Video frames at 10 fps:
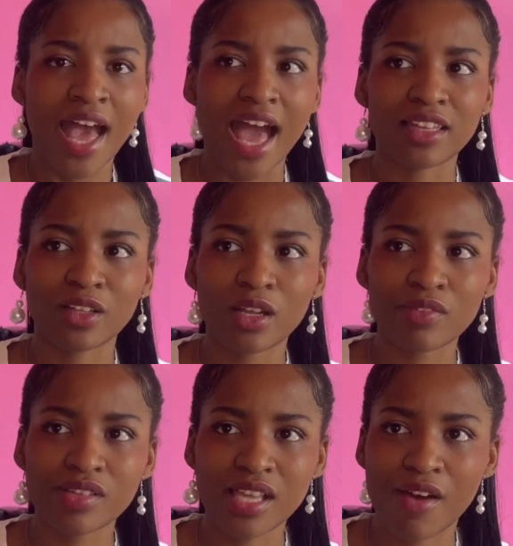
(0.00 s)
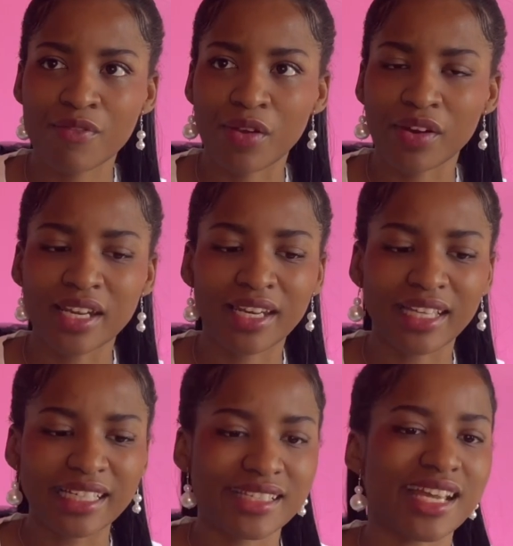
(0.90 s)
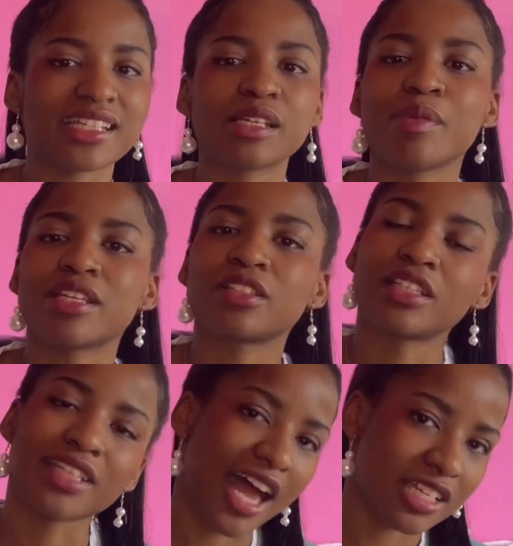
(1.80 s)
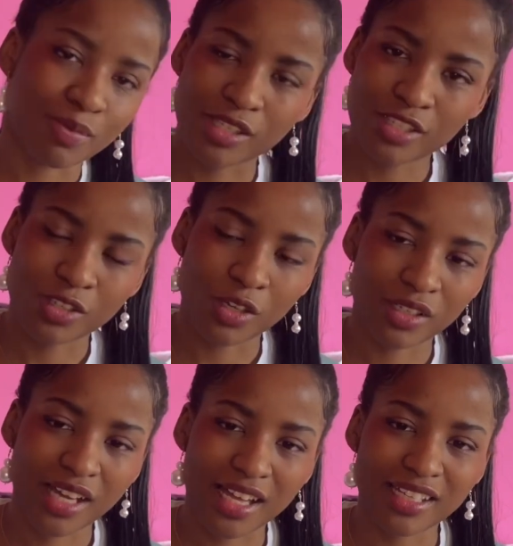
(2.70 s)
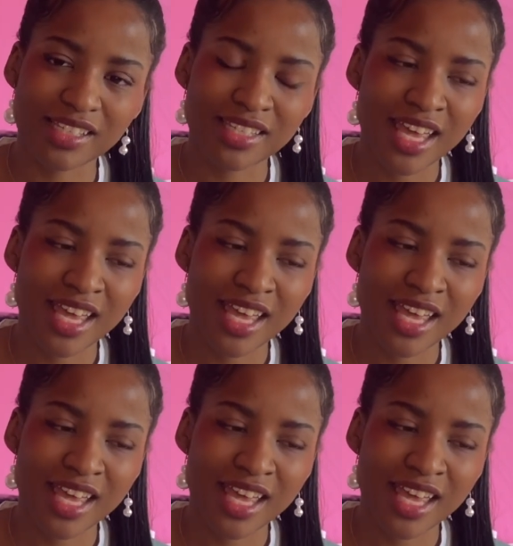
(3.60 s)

and a lot of us have very like sentimental attachments to certain colors.